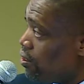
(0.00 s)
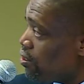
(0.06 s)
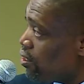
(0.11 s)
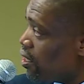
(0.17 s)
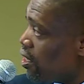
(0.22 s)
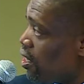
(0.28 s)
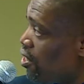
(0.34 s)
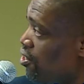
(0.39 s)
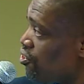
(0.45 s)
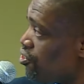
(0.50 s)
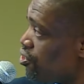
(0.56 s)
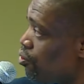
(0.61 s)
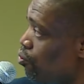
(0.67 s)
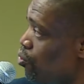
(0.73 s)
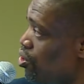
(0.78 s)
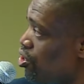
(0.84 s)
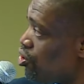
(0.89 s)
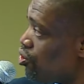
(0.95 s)
country
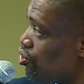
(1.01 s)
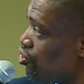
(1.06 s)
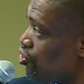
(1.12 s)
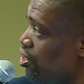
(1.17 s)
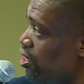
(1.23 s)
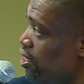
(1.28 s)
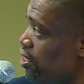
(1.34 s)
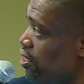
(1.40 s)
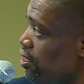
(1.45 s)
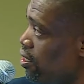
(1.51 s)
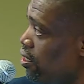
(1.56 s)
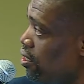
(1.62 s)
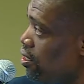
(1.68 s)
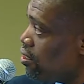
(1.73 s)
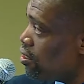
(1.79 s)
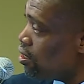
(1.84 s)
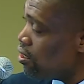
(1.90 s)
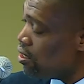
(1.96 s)
which
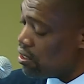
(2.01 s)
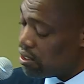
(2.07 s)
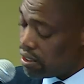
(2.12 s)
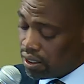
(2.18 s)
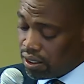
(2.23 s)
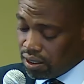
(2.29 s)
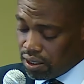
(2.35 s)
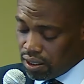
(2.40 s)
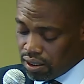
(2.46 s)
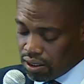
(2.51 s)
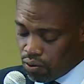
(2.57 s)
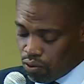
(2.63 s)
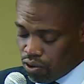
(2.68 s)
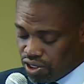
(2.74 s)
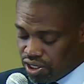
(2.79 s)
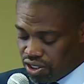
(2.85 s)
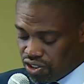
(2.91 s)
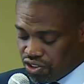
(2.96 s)
really is a
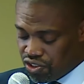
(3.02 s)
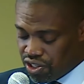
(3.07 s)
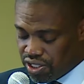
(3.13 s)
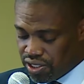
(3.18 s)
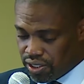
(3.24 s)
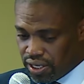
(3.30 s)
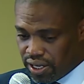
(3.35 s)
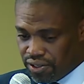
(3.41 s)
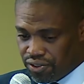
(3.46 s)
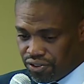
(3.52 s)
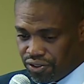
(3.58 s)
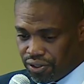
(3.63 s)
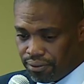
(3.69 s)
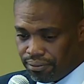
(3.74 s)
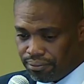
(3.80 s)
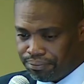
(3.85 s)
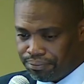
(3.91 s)
water stressed country.